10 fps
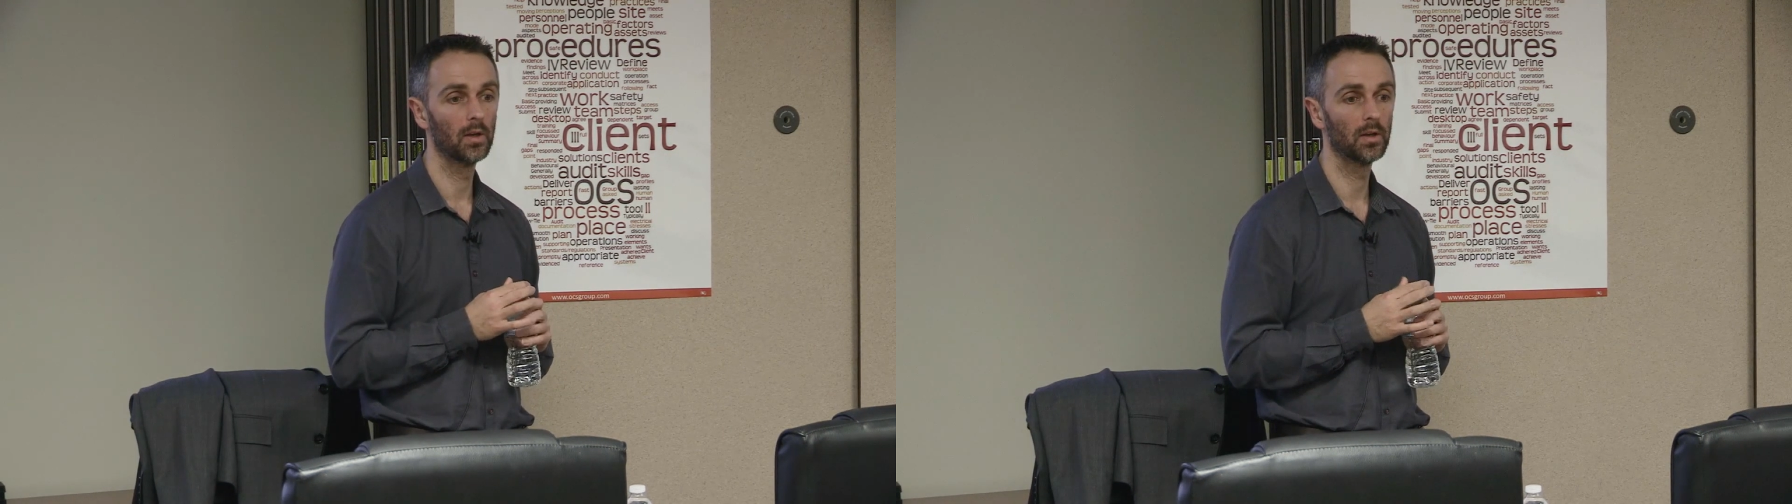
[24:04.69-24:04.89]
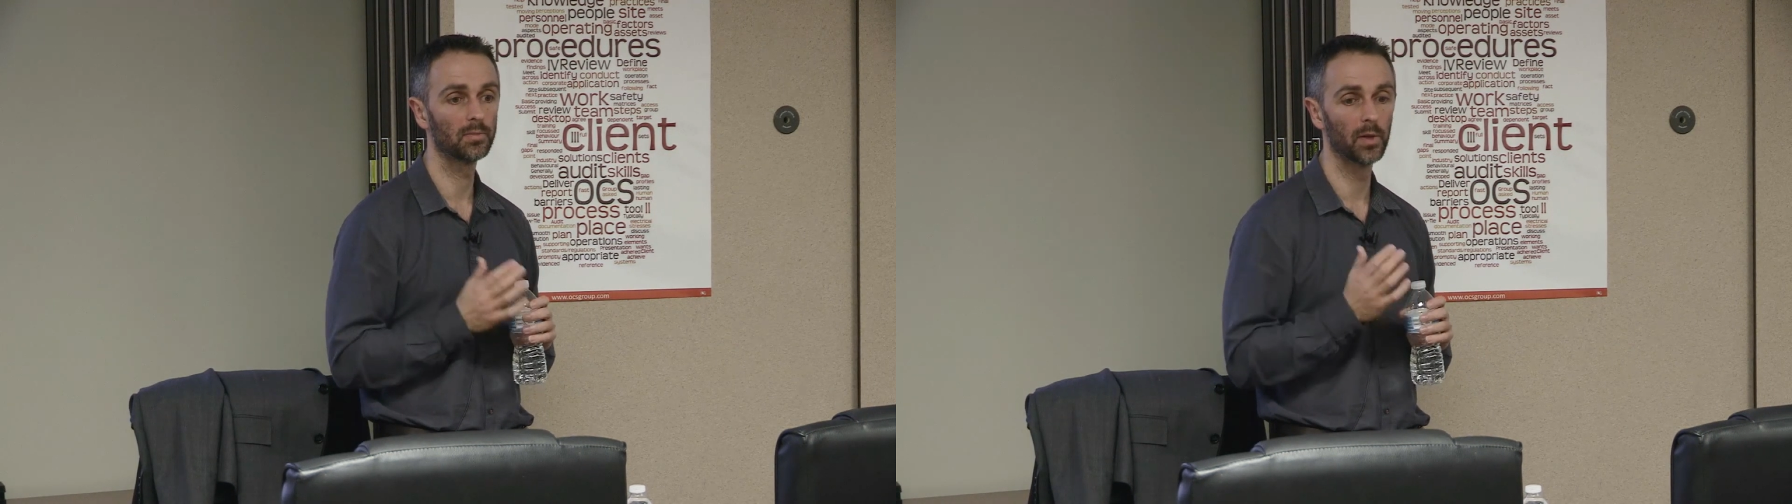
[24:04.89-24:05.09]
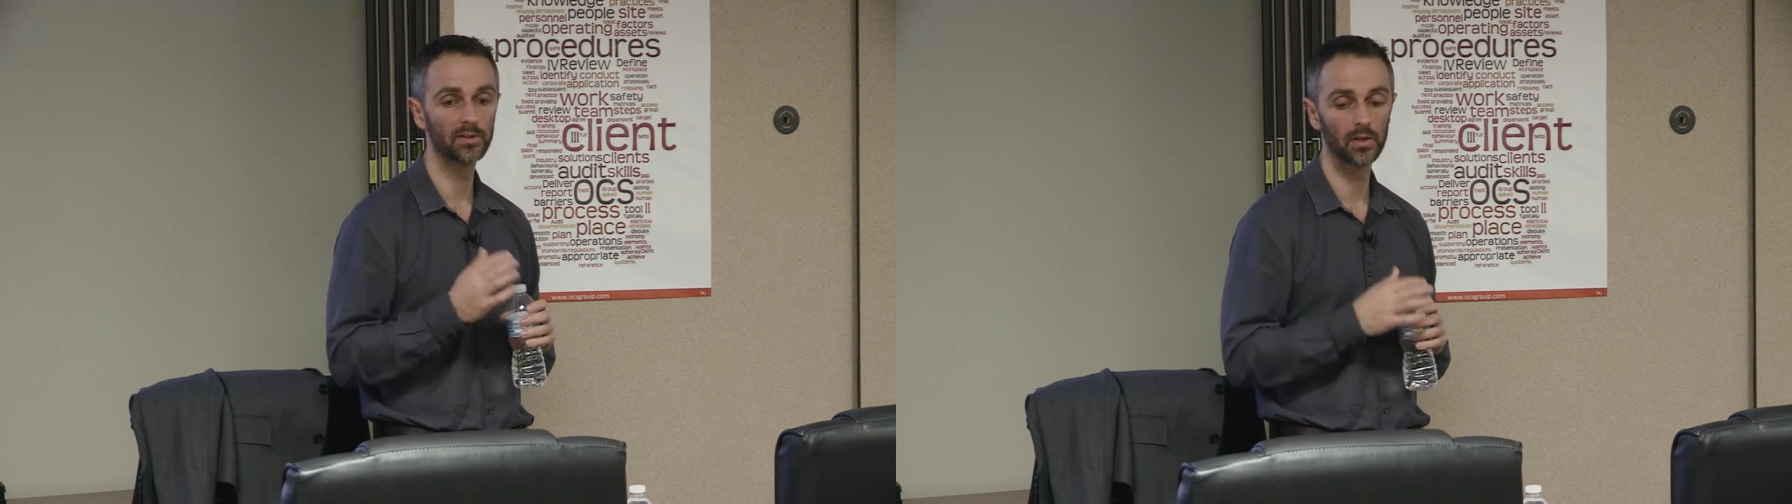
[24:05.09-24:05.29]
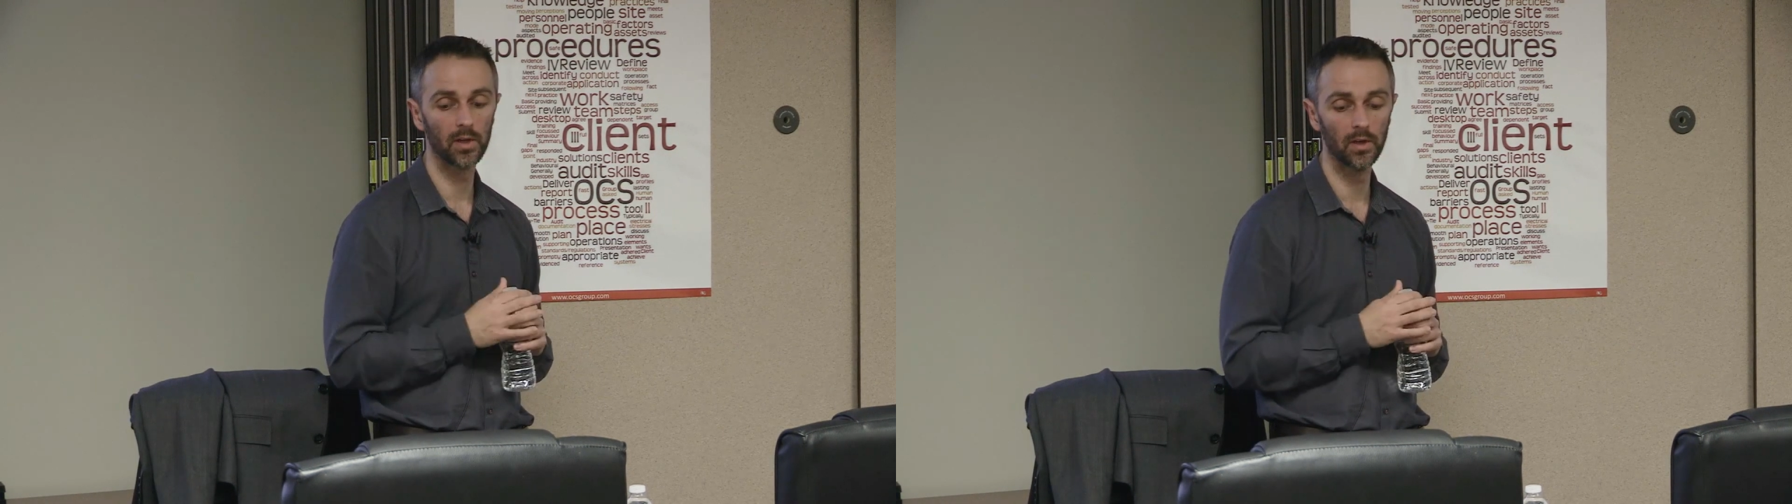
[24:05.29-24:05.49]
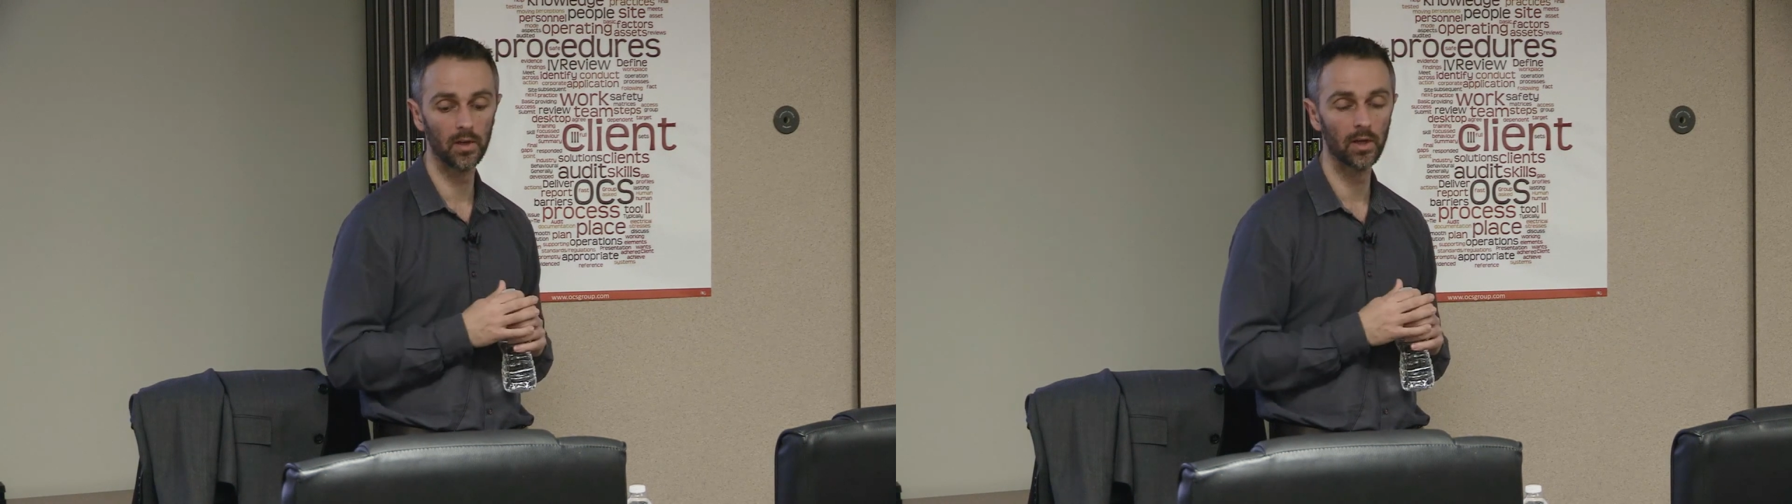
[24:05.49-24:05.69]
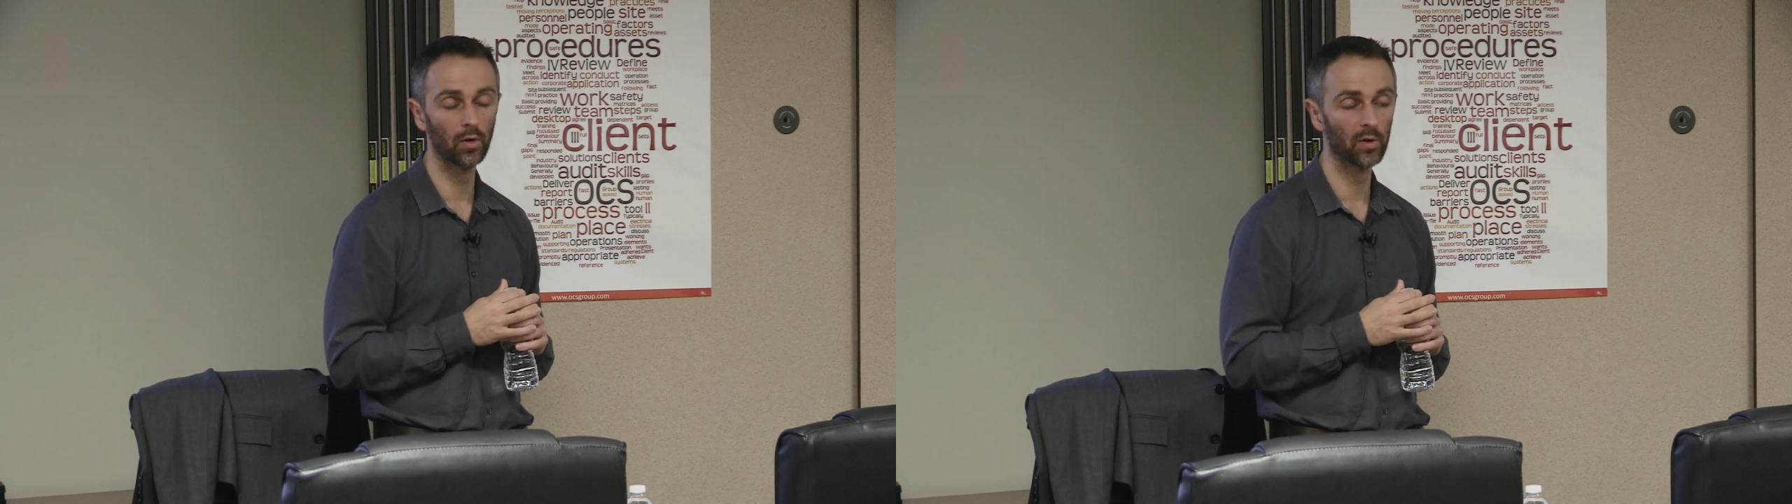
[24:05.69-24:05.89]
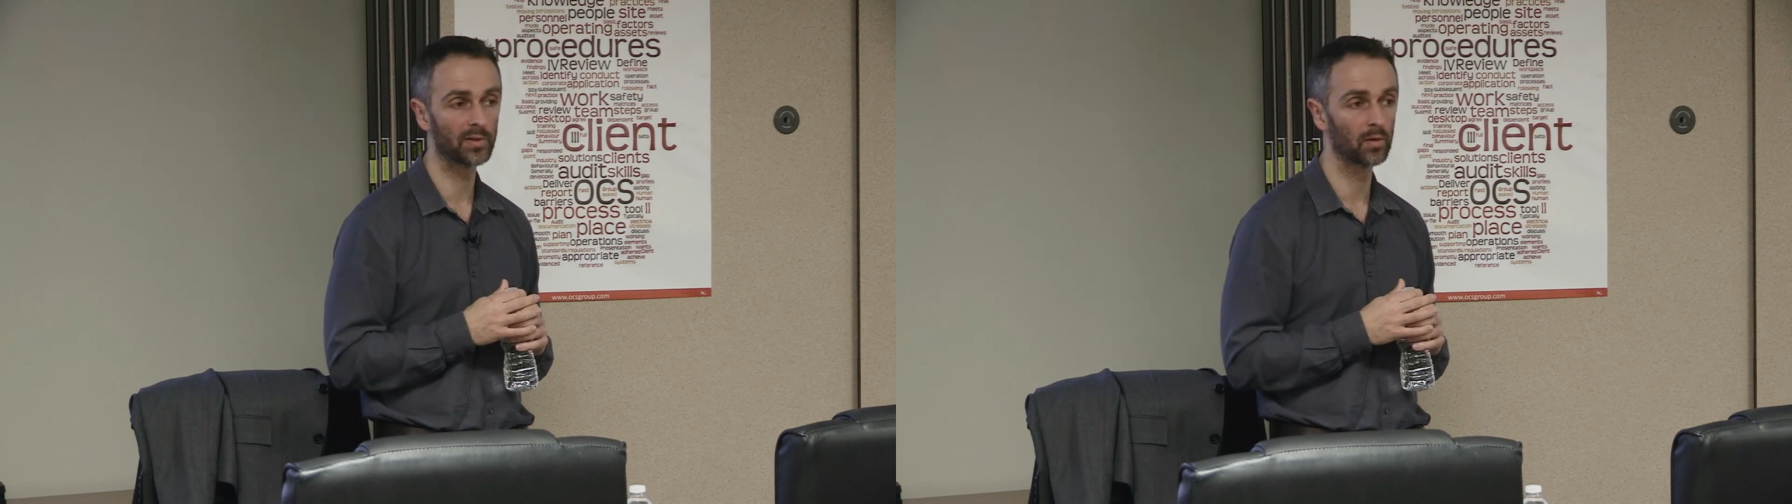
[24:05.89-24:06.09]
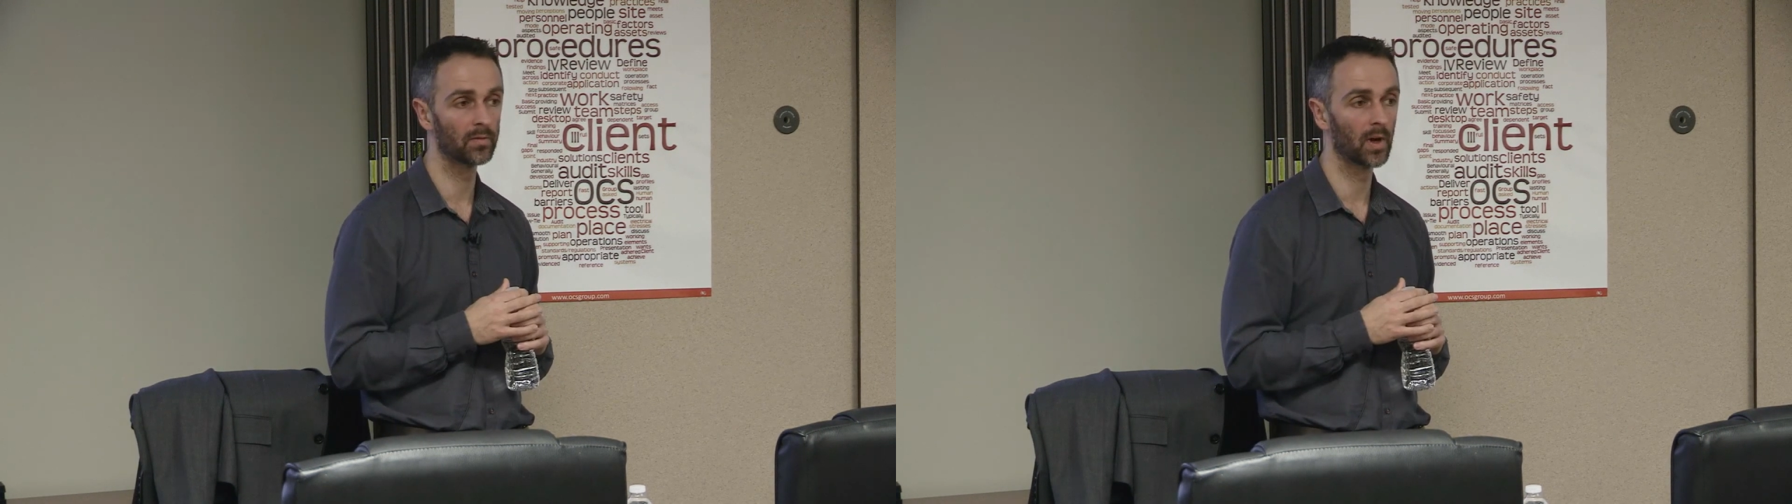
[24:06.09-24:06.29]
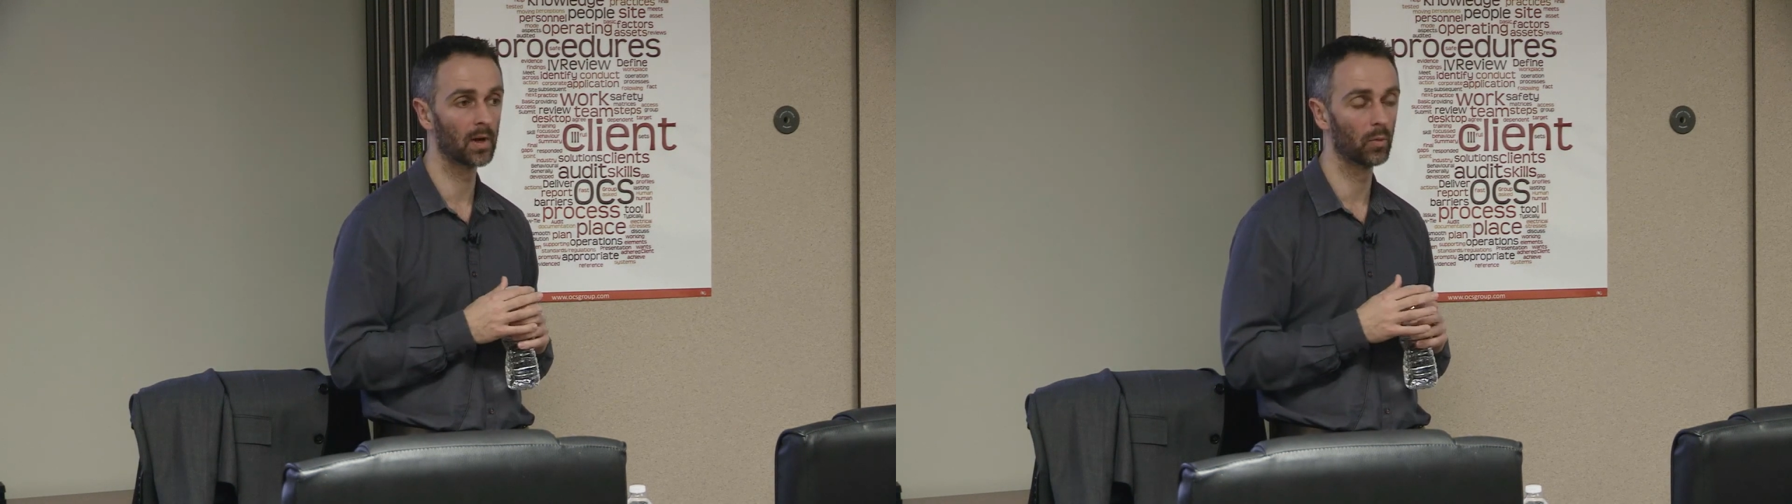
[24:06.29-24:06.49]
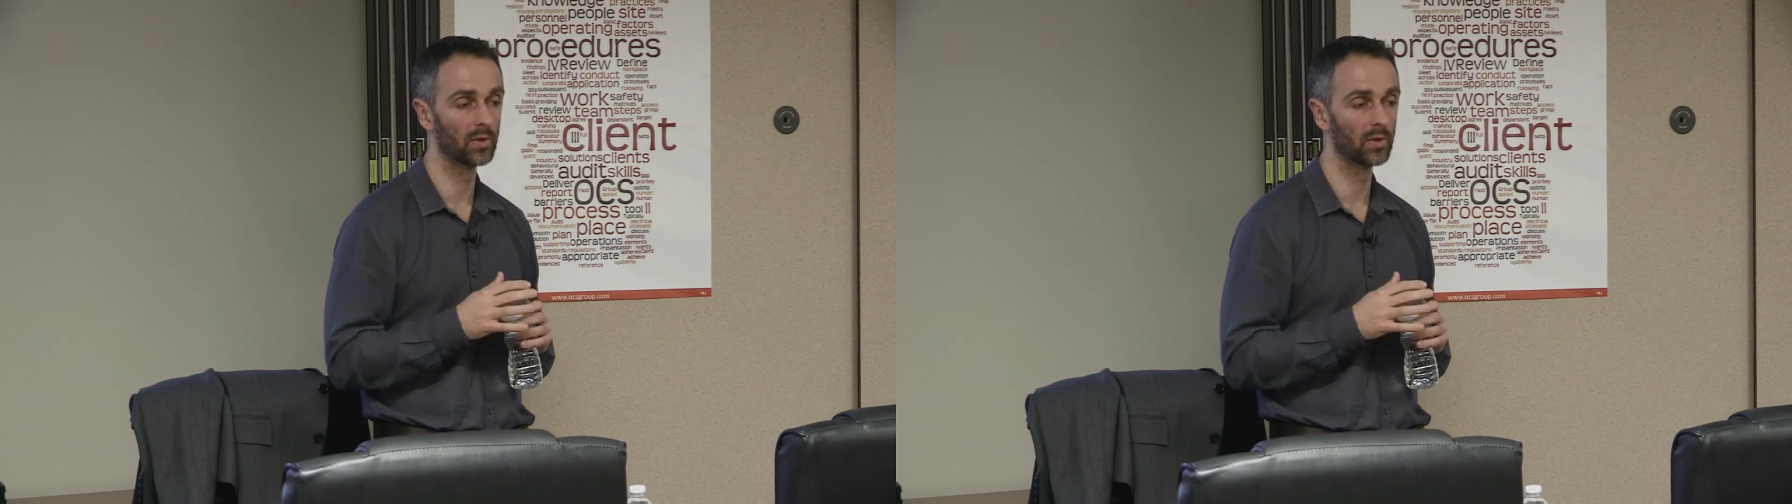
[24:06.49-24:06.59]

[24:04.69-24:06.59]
especially in the offshore environment,